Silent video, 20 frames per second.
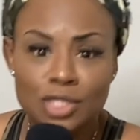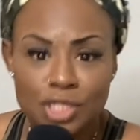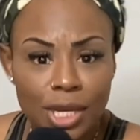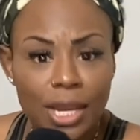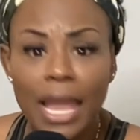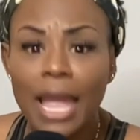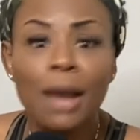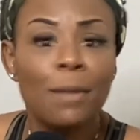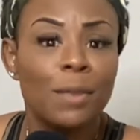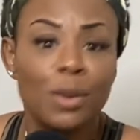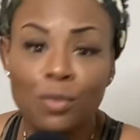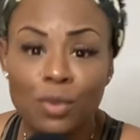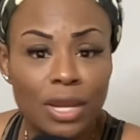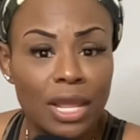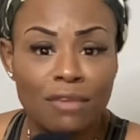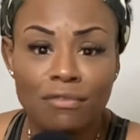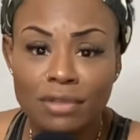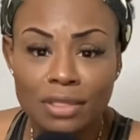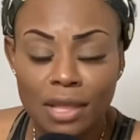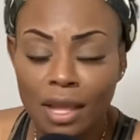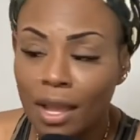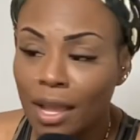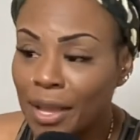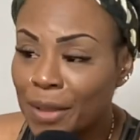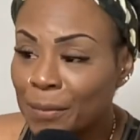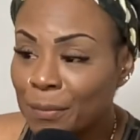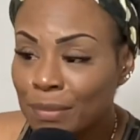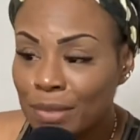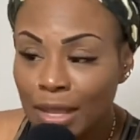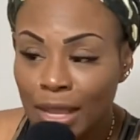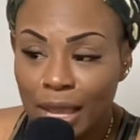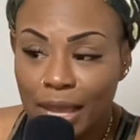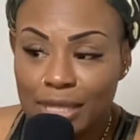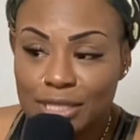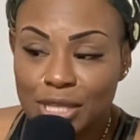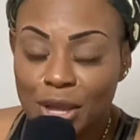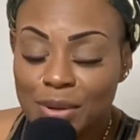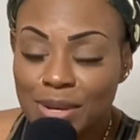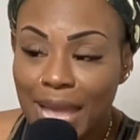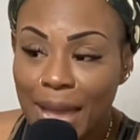helped me with everything.
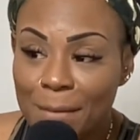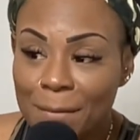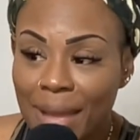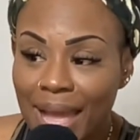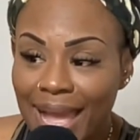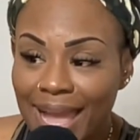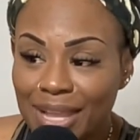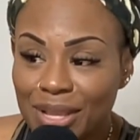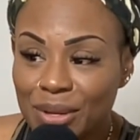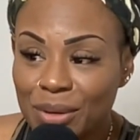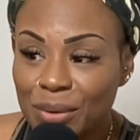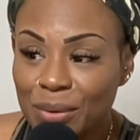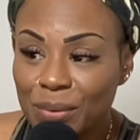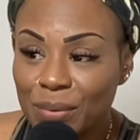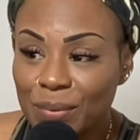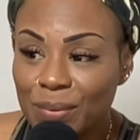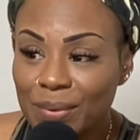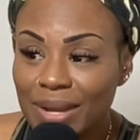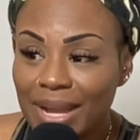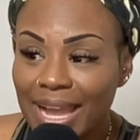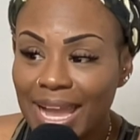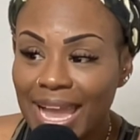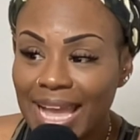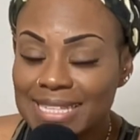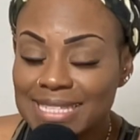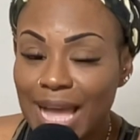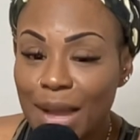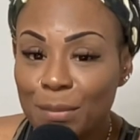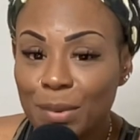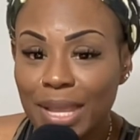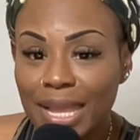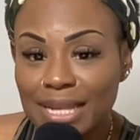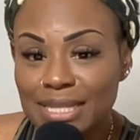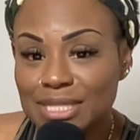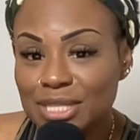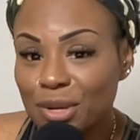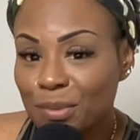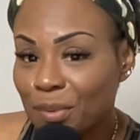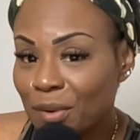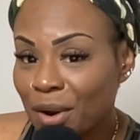So now, mind you, as I'm getting
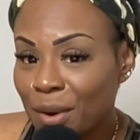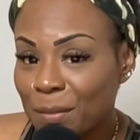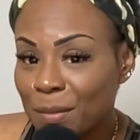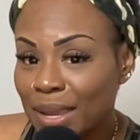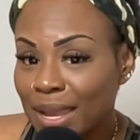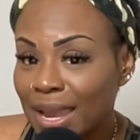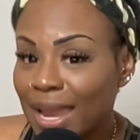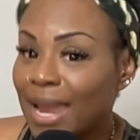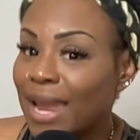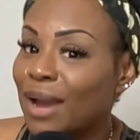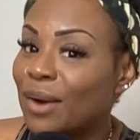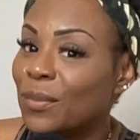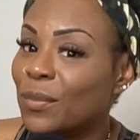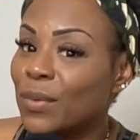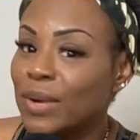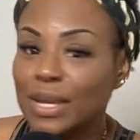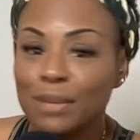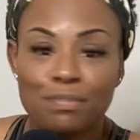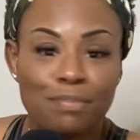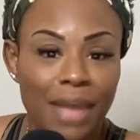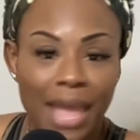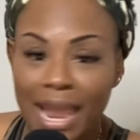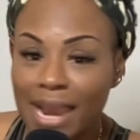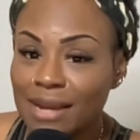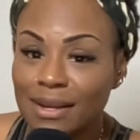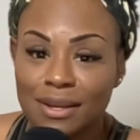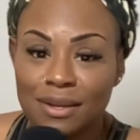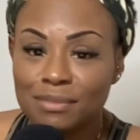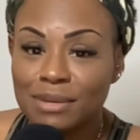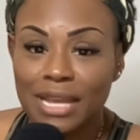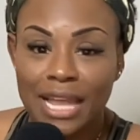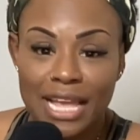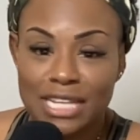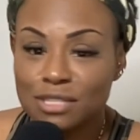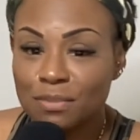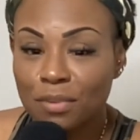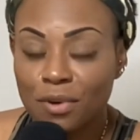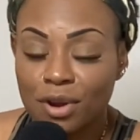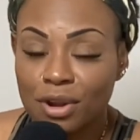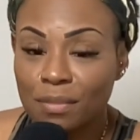to the apartment and we packing up the
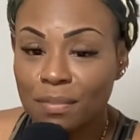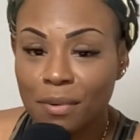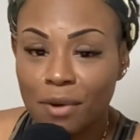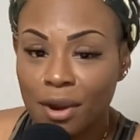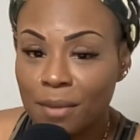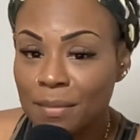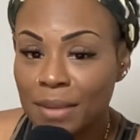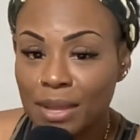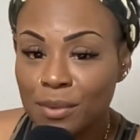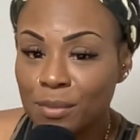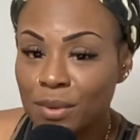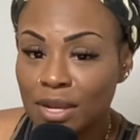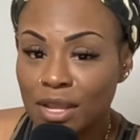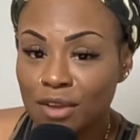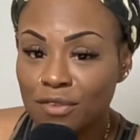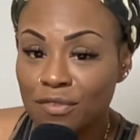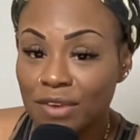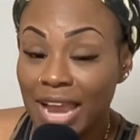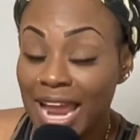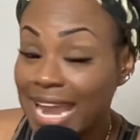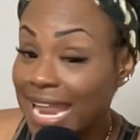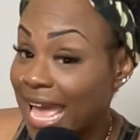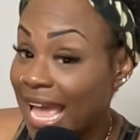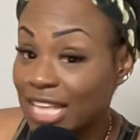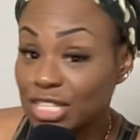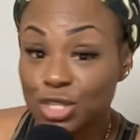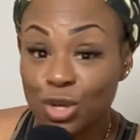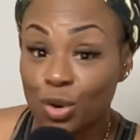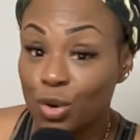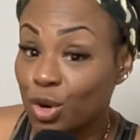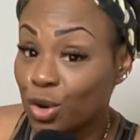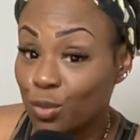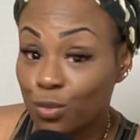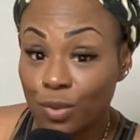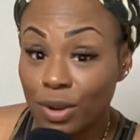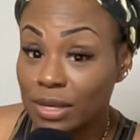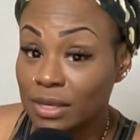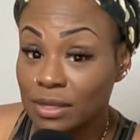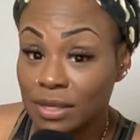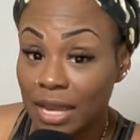last part of the apartment, whatever, and I had told her
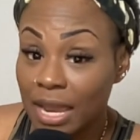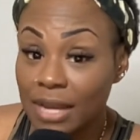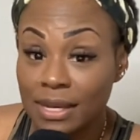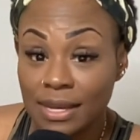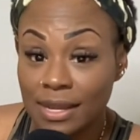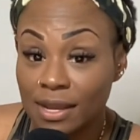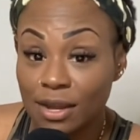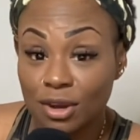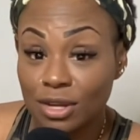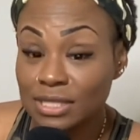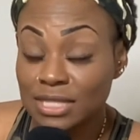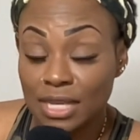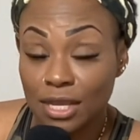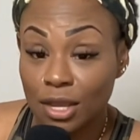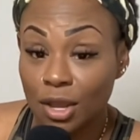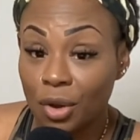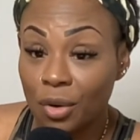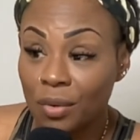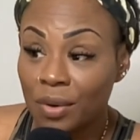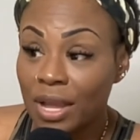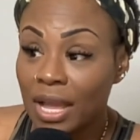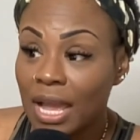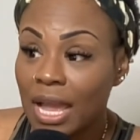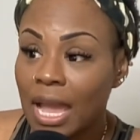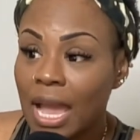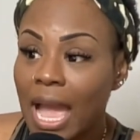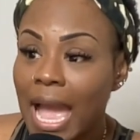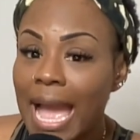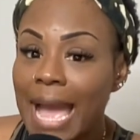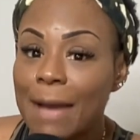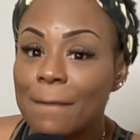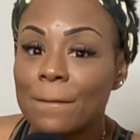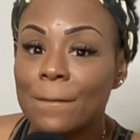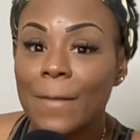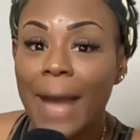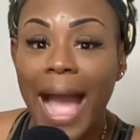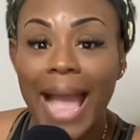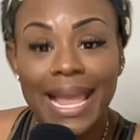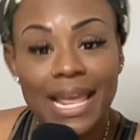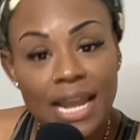yet that God said go,
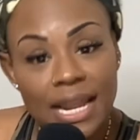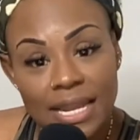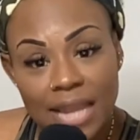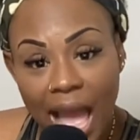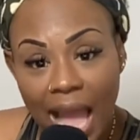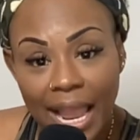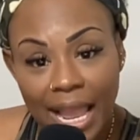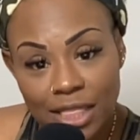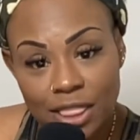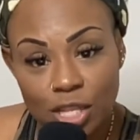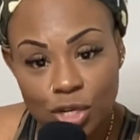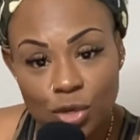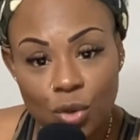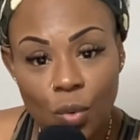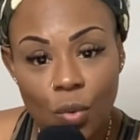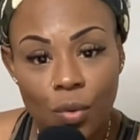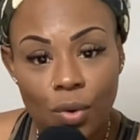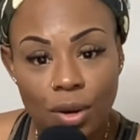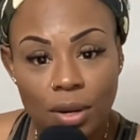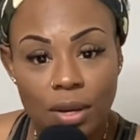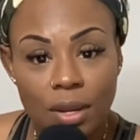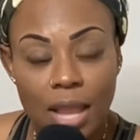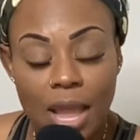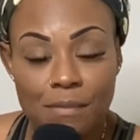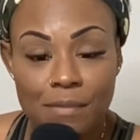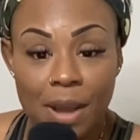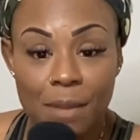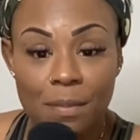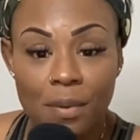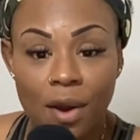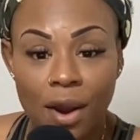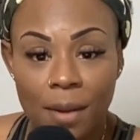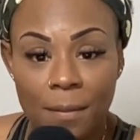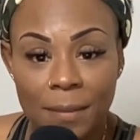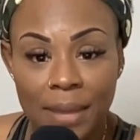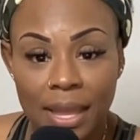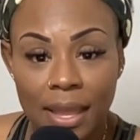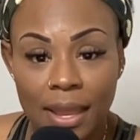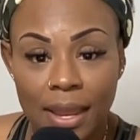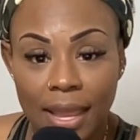I get a knock at the door at my
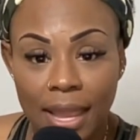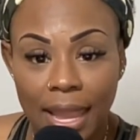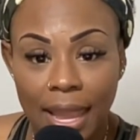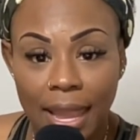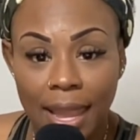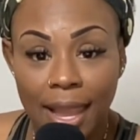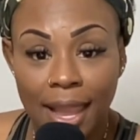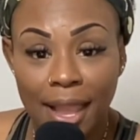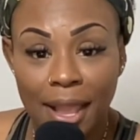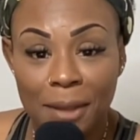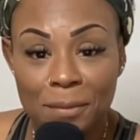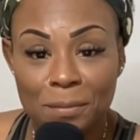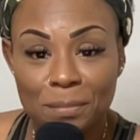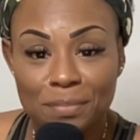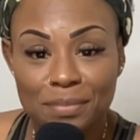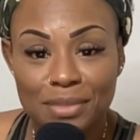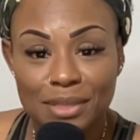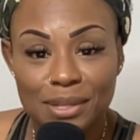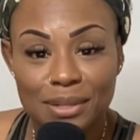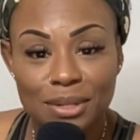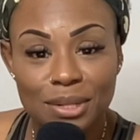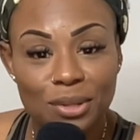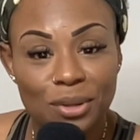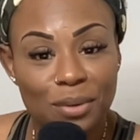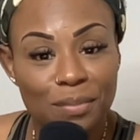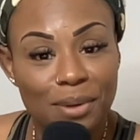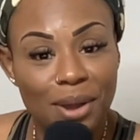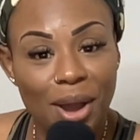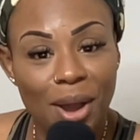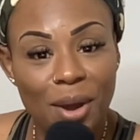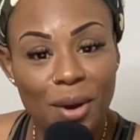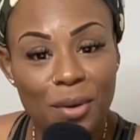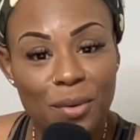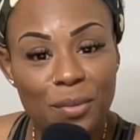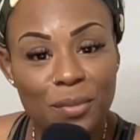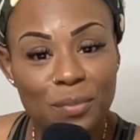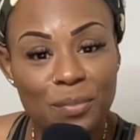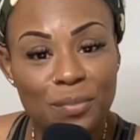apartment, and lo and behold,